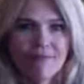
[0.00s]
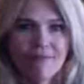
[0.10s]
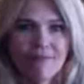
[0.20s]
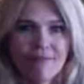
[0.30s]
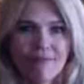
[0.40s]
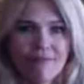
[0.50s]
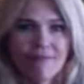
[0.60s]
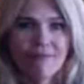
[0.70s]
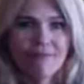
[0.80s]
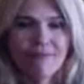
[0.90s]

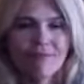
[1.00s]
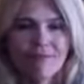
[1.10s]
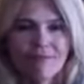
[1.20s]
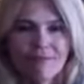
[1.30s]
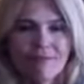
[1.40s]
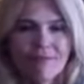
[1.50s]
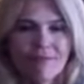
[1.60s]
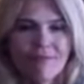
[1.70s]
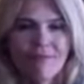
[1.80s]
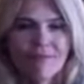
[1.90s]

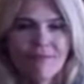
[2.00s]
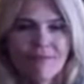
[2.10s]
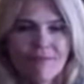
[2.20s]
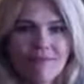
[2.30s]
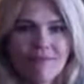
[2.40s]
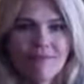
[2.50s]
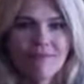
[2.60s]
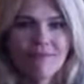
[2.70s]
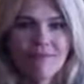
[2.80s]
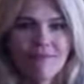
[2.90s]

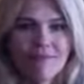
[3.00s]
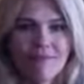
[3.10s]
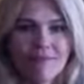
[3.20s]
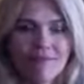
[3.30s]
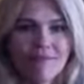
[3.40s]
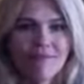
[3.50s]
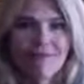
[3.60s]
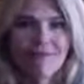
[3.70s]
The person shown says nothing.